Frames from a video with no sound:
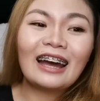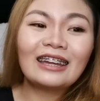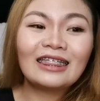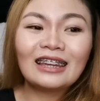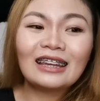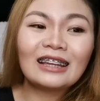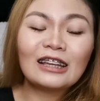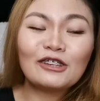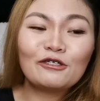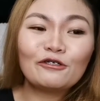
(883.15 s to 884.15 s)
I
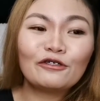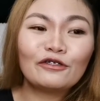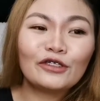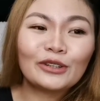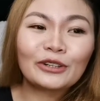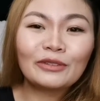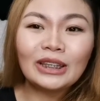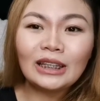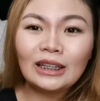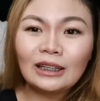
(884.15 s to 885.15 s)
think if you're
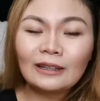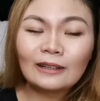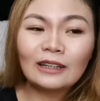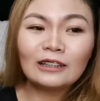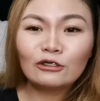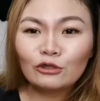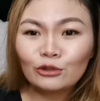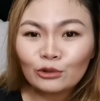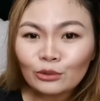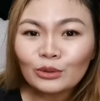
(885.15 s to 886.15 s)
really
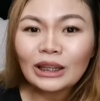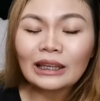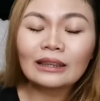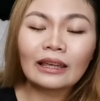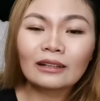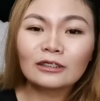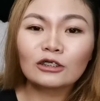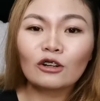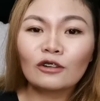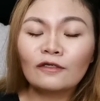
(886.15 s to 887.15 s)
into
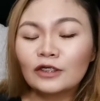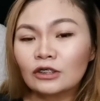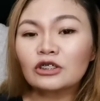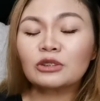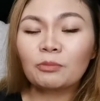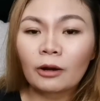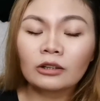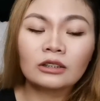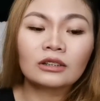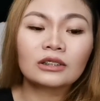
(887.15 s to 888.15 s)
details of such
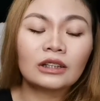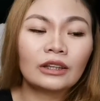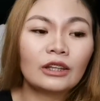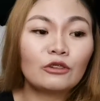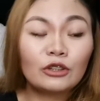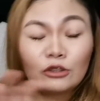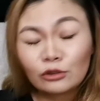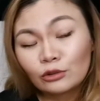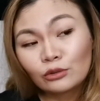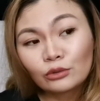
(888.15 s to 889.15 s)
products, I think you need